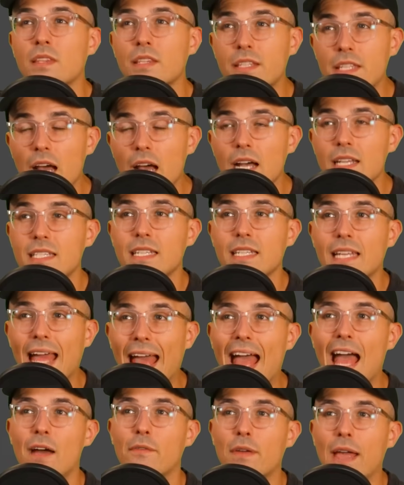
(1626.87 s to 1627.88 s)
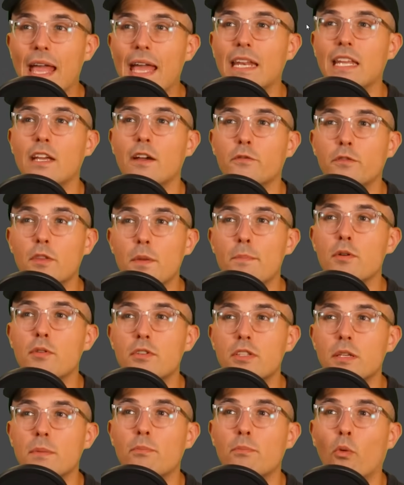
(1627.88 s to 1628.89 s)
doesn't have any of the
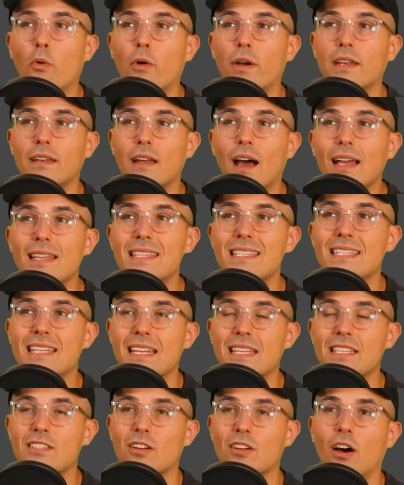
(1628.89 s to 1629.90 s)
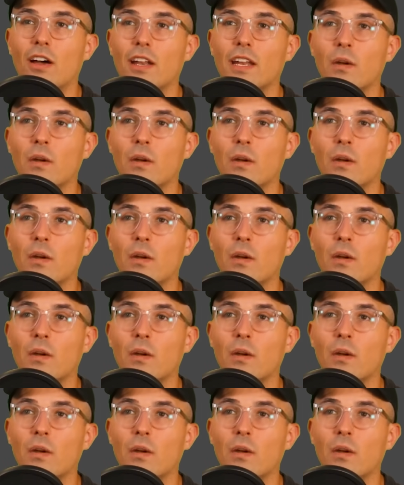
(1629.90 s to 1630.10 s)
Busa boy nonsense on